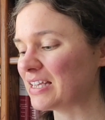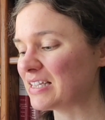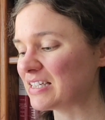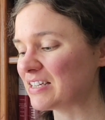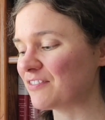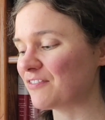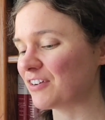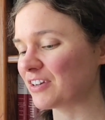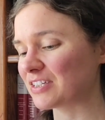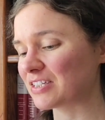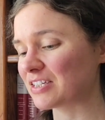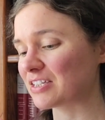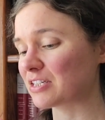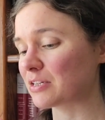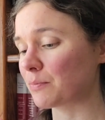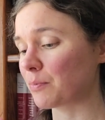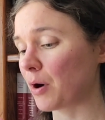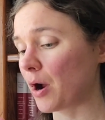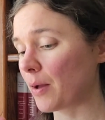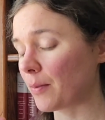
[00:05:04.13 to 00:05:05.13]
easy fixes
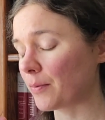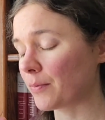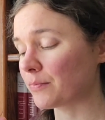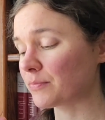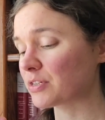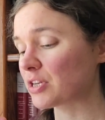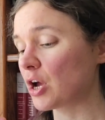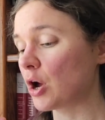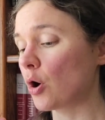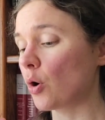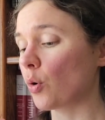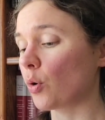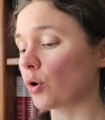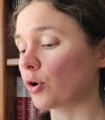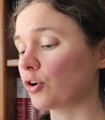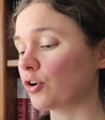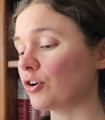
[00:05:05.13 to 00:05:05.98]
to problems or